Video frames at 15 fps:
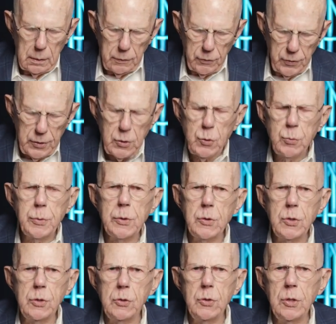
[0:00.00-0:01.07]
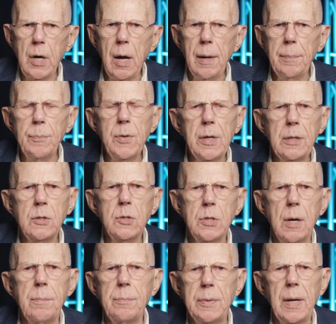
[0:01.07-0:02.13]
This was a job that
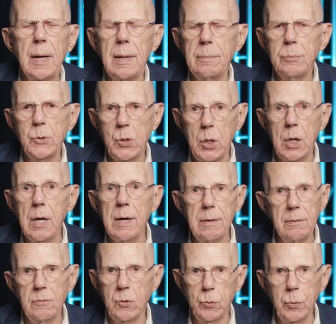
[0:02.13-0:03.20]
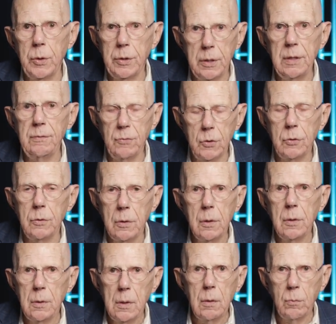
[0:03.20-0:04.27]
sometimes slaves would even
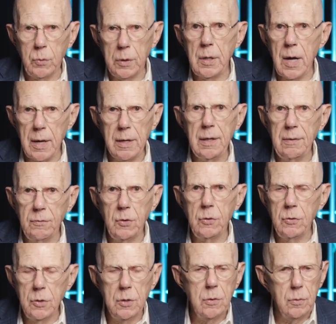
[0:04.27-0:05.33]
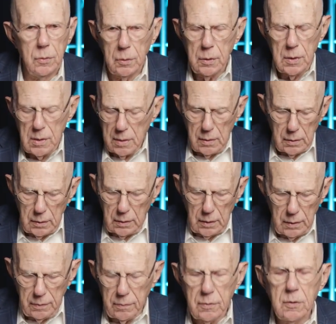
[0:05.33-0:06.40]
would not even do.
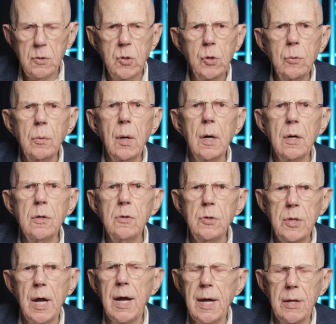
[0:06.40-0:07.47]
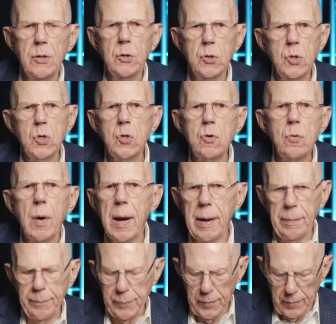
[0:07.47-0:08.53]
Uh, to untie the
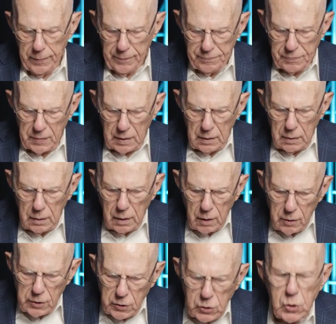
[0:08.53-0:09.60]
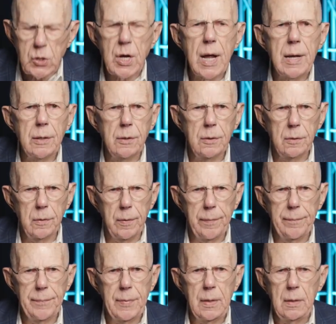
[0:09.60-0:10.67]
strap on a sandal.
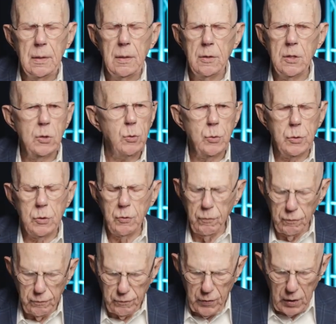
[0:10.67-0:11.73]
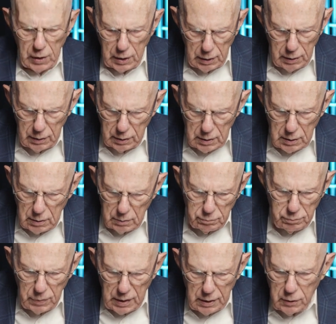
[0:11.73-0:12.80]
This was very
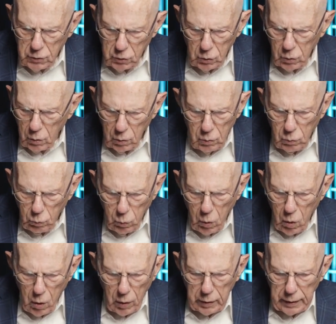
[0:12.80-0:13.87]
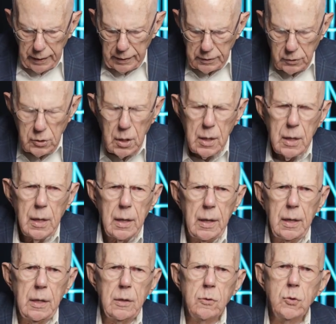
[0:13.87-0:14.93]
manual work, and
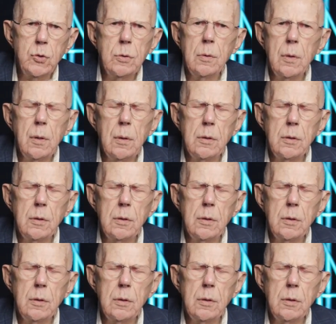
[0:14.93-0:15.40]
and